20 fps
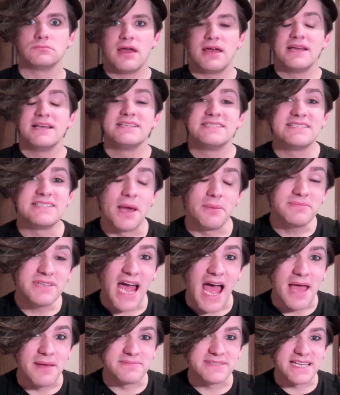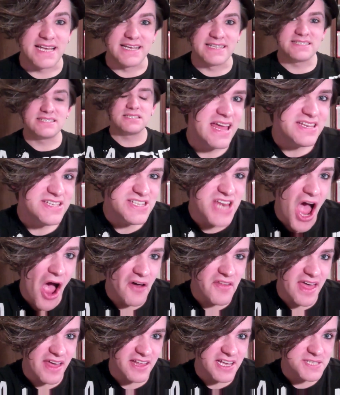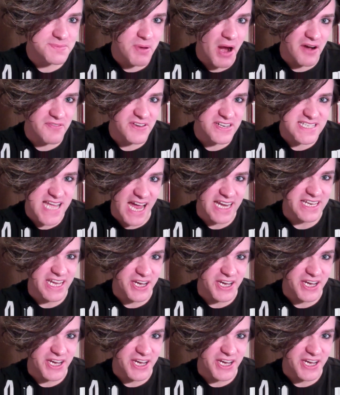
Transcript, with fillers: Sometimes it's, no, that looks perfect on